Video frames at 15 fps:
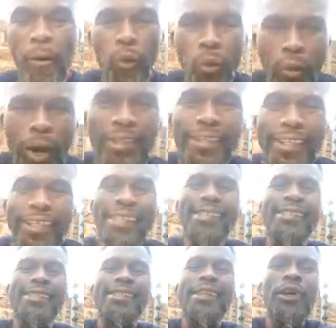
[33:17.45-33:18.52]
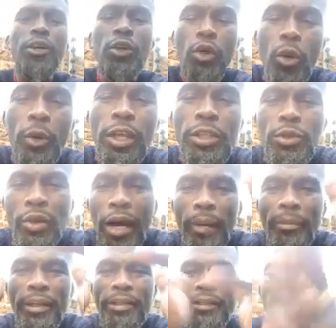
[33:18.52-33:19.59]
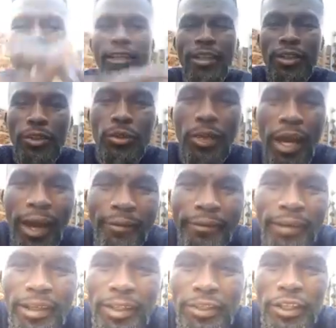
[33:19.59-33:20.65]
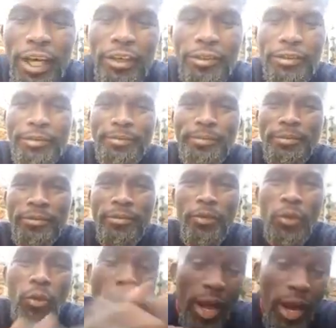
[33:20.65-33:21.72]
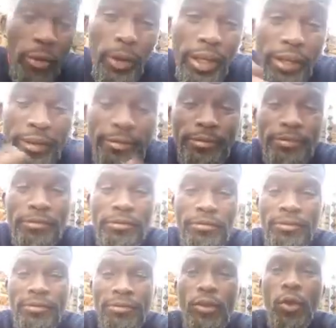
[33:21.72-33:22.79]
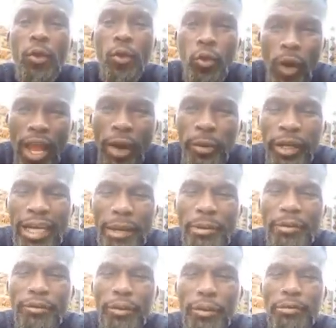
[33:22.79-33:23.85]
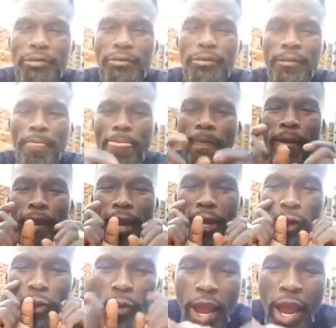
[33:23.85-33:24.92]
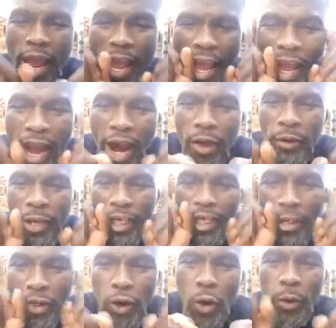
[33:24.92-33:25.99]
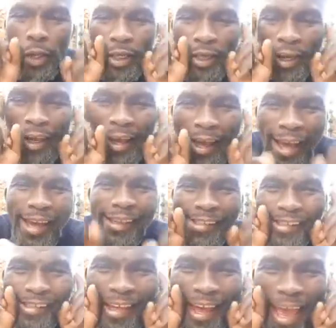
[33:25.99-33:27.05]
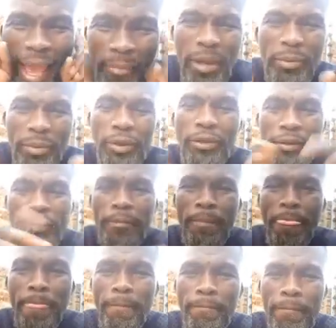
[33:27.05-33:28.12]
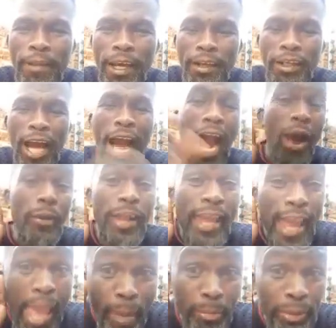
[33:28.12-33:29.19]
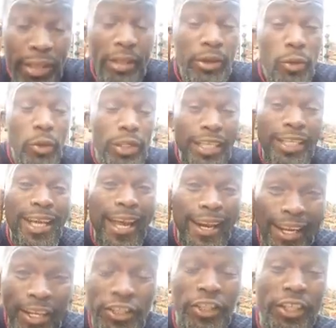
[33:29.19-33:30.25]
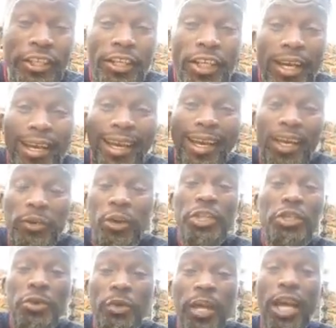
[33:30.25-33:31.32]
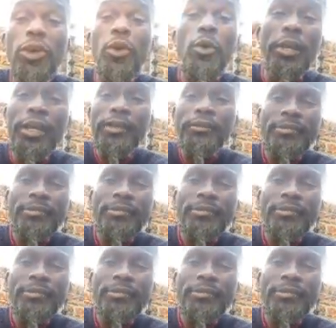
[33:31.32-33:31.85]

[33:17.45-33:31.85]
what is going to happen to the African child? Where are we? Where are we coming from? And where are we going as a people? Are we happy with the direction in which we are going?